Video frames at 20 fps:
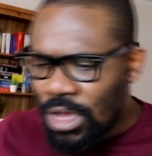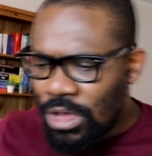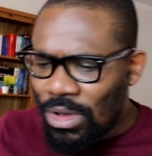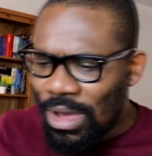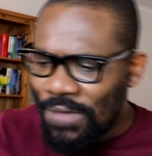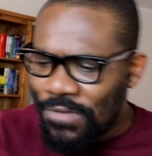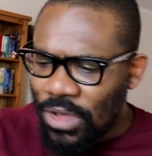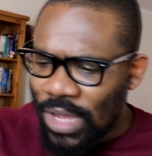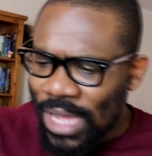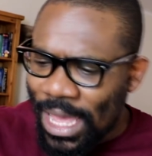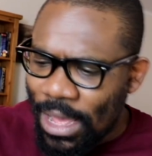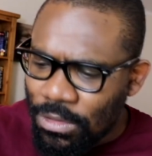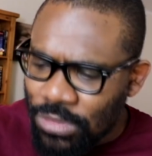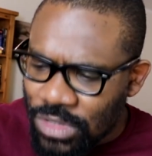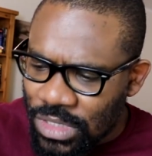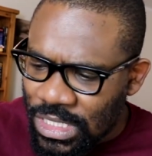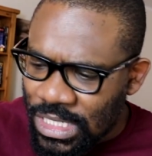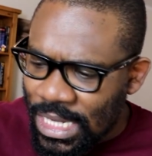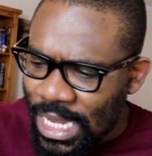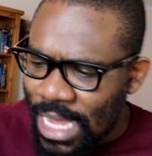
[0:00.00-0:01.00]
You have your
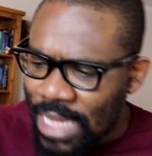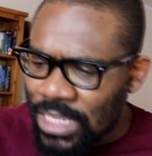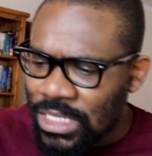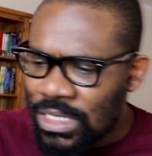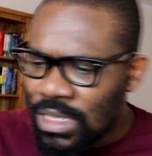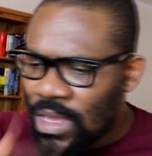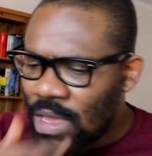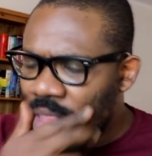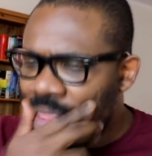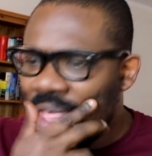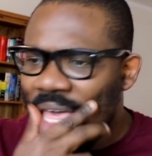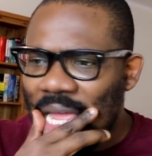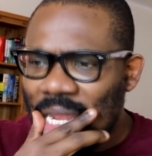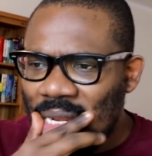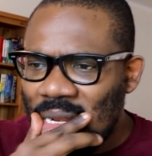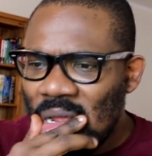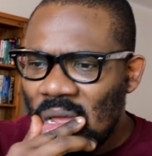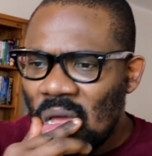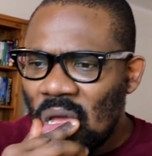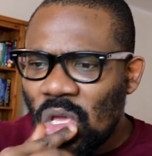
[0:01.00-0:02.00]
council tax.
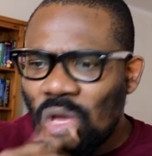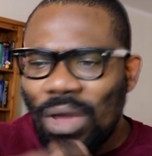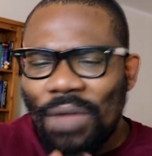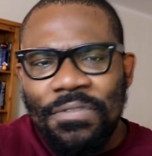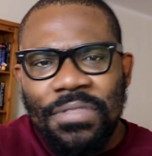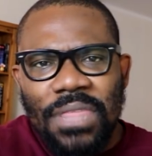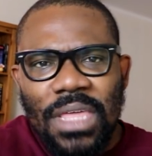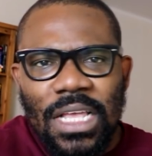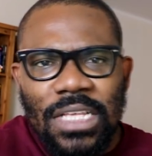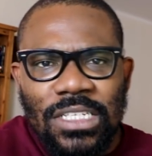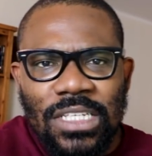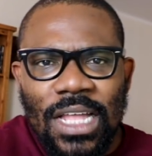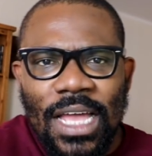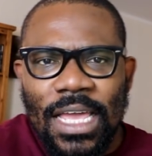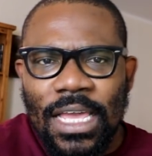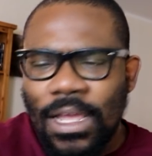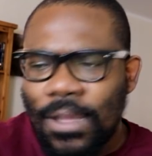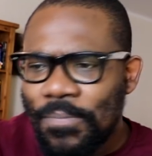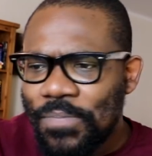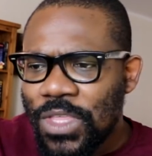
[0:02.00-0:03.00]
Then you have things
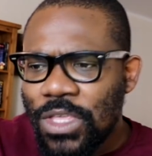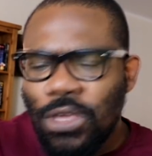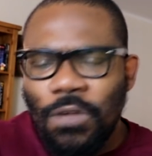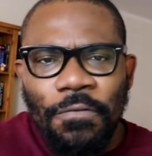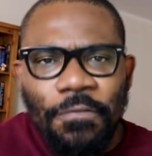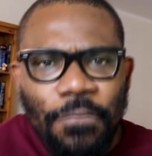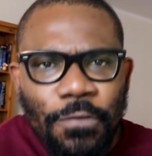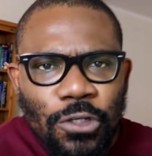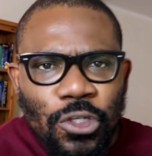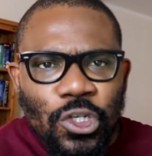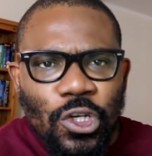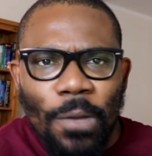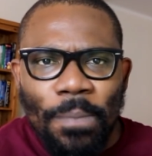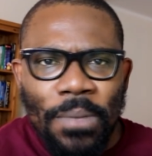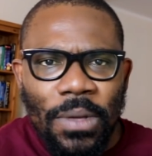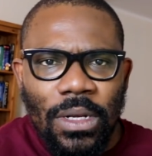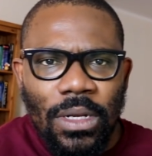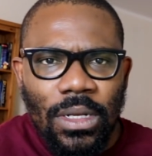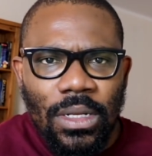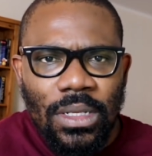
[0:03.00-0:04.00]
like your food
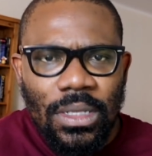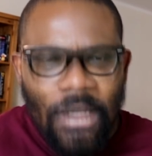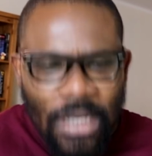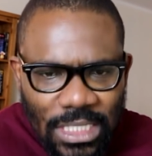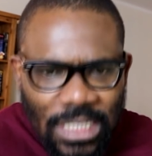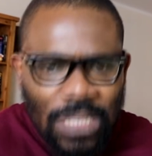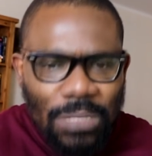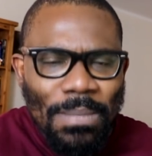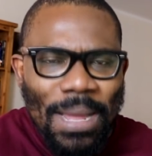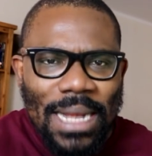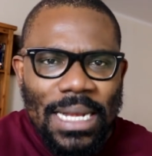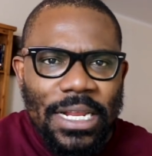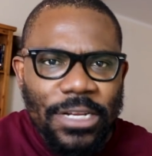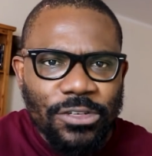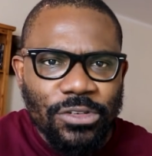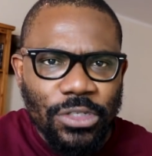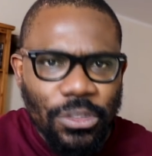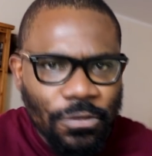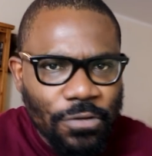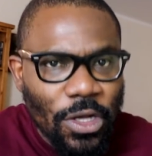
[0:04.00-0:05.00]
shopping. This is
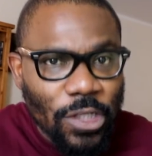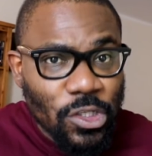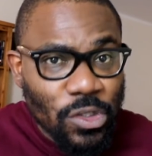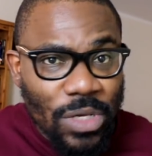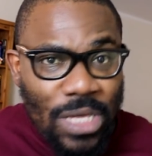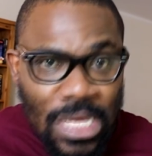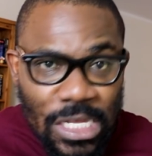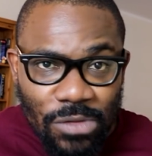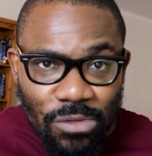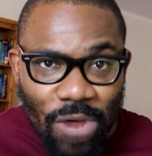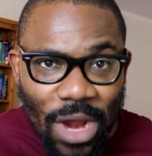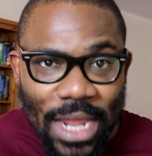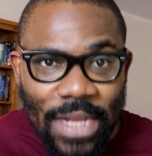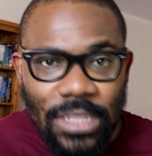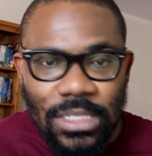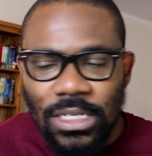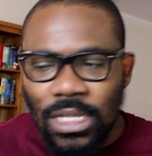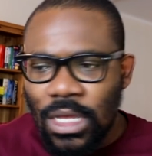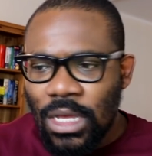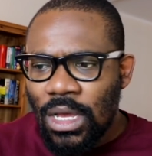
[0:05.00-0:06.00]
mandatory. You've got to eat,
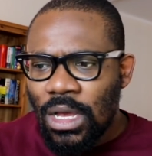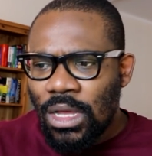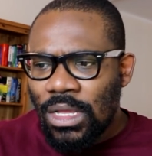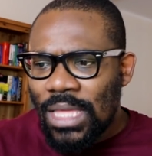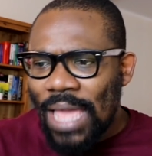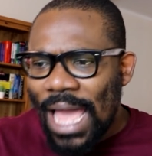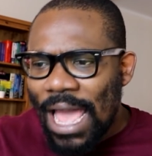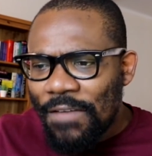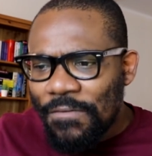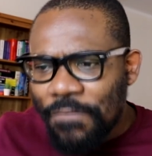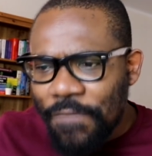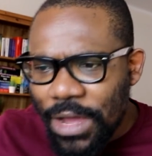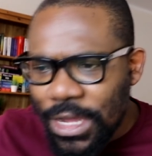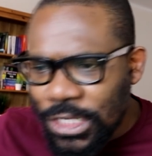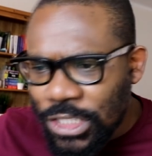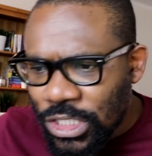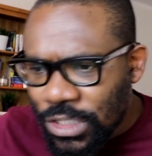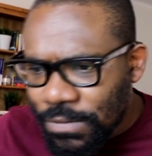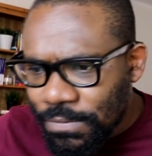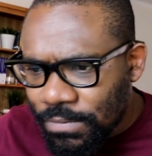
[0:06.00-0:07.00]
right? The
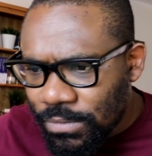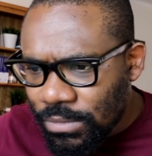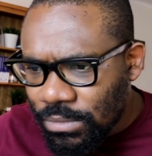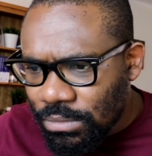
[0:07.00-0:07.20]
average